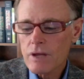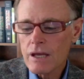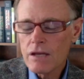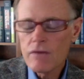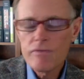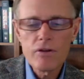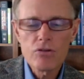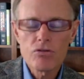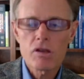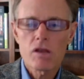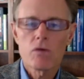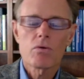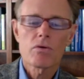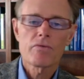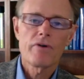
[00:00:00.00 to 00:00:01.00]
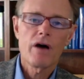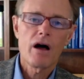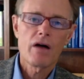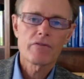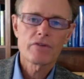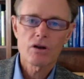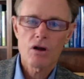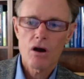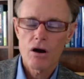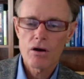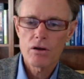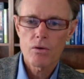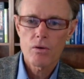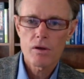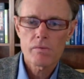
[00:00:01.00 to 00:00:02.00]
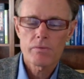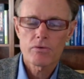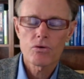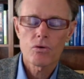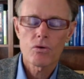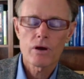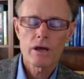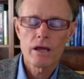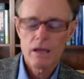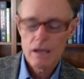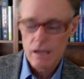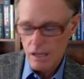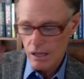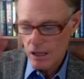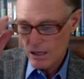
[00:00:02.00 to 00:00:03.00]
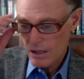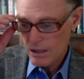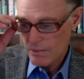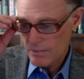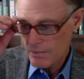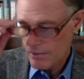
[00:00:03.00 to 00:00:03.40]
individuals who are involved in cardiorespiratory uh,